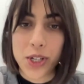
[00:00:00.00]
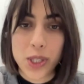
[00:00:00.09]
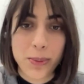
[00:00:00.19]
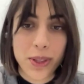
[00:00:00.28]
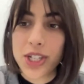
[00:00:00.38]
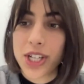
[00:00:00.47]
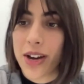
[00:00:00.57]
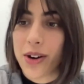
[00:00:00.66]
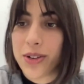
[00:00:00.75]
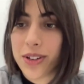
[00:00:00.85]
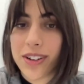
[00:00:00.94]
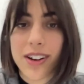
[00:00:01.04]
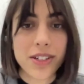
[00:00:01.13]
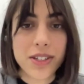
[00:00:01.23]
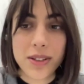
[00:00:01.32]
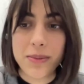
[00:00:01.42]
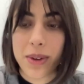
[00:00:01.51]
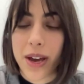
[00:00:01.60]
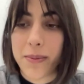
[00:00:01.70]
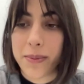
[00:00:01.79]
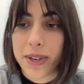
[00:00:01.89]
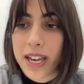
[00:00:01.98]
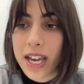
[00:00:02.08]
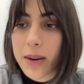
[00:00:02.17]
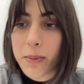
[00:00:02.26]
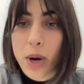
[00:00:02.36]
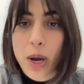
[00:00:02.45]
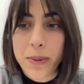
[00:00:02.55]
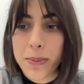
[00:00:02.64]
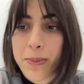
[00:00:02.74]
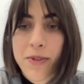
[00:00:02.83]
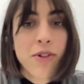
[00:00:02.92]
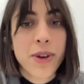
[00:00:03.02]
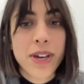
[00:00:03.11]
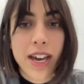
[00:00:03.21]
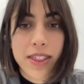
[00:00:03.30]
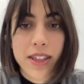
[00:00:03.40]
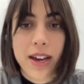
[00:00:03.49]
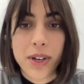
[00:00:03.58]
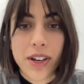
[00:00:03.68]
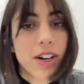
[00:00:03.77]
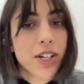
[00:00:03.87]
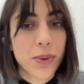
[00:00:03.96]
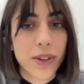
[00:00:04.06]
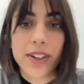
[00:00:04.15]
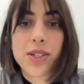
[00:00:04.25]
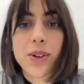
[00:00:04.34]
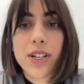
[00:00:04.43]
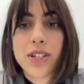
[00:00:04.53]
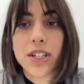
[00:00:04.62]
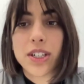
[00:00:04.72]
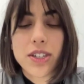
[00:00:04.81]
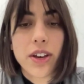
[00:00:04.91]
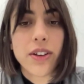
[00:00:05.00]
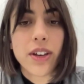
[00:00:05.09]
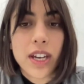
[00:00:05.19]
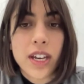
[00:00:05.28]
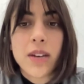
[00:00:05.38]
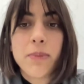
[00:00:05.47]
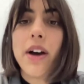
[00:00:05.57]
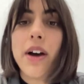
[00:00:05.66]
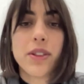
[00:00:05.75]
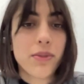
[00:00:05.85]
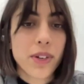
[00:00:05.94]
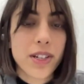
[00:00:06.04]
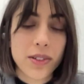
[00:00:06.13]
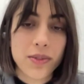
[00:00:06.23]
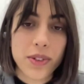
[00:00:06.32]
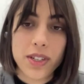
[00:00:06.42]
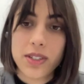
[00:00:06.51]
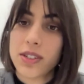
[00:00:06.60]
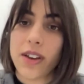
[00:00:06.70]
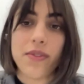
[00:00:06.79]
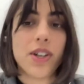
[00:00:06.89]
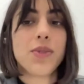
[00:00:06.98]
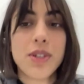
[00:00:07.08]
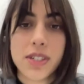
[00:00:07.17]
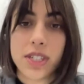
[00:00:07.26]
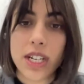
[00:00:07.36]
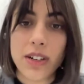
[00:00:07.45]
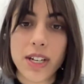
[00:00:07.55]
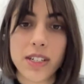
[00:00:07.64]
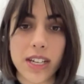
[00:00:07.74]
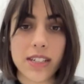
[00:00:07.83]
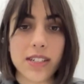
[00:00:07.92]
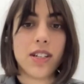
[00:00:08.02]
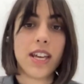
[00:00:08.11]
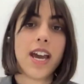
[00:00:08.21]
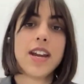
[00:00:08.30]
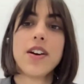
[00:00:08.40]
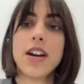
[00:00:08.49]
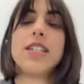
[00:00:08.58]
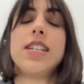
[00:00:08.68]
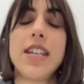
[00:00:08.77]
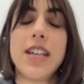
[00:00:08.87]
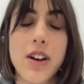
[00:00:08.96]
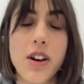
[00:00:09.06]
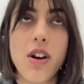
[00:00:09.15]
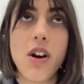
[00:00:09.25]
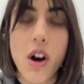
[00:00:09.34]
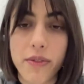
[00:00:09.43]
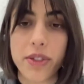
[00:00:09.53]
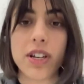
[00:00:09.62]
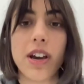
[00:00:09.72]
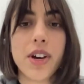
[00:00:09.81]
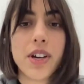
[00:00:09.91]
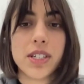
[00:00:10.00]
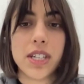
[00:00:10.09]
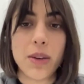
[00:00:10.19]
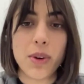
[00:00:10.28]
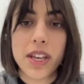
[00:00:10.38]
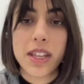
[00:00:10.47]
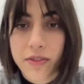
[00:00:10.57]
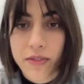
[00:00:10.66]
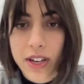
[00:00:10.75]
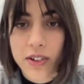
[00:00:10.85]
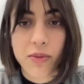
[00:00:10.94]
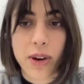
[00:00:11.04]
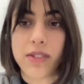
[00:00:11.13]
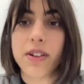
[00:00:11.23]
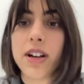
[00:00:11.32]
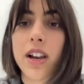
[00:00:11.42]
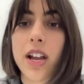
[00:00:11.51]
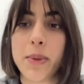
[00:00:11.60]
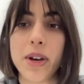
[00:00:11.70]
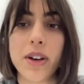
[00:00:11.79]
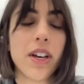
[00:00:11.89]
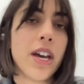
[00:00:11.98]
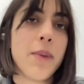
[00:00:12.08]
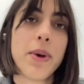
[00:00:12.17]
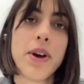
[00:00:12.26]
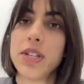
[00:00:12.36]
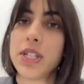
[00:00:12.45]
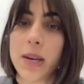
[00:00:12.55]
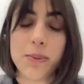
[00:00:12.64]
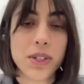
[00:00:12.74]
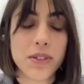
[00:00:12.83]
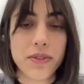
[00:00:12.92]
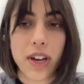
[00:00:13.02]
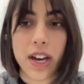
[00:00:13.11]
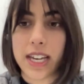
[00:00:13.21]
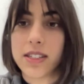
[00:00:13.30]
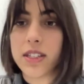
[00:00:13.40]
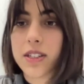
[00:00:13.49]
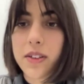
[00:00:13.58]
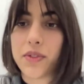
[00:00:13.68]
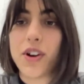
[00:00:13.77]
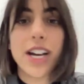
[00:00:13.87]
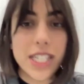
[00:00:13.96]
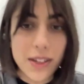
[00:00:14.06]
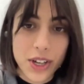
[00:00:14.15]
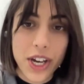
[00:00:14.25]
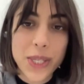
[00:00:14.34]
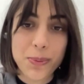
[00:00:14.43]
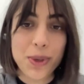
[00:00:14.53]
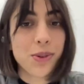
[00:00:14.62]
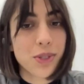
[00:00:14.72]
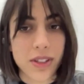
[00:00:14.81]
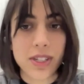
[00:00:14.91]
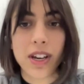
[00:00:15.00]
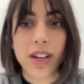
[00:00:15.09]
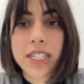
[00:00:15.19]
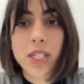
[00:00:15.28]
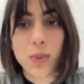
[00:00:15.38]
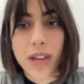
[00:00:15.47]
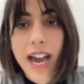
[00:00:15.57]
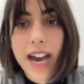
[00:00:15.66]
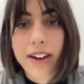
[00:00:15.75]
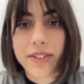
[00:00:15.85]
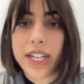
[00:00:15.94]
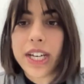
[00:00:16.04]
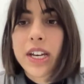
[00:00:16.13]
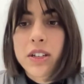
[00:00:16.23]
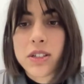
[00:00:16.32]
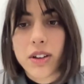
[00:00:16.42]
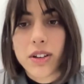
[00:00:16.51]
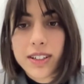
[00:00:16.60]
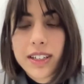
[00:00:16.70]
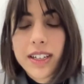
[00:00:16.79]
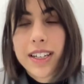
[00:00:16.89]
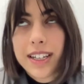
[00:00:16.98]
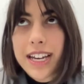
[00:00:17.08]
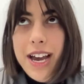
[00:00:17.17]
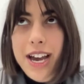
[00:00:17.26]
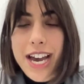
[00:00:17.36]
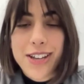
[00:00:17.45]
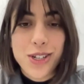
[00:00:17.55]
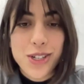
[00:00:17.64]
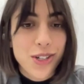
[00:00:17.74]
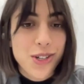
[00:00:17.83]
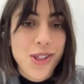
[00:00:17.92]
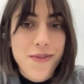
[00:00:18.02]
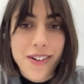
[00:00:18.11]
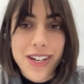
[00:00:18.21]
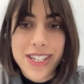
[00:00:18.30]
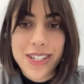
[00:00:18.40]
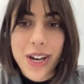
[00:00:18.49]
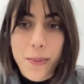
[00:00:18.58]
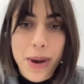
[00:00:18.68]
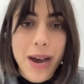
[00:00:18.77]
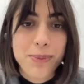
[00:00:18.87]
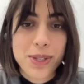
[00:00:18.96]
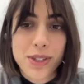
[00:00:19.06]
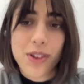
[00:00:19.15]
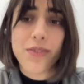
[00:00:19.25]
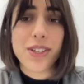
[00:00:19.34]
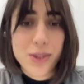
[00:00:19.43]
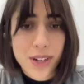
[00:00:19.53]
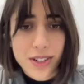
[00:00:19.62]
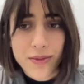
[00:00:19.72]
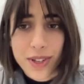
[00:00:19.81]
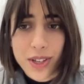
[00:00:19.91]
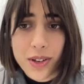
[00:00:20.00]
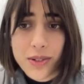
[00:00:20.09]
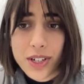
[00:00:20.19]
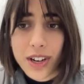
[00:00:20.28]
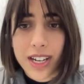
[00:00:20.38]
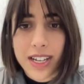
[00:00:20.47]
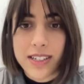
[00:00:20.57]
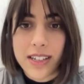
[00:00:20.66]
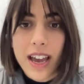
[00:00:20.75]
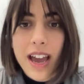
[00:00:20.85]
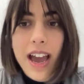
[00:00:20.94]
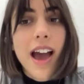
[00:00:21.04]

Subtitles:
can post them in the chat or you can ask them in a moment. But before we get there, I'm going to ask one last question. So part of the reason for this Diverse Voices series is to get an idea of the diversity within the field of weather and climate, both in terms of, I guess, the variety of science, but also the scientists we have. So as you touched at the very start, perhaps the obvious question for you, Charlie, is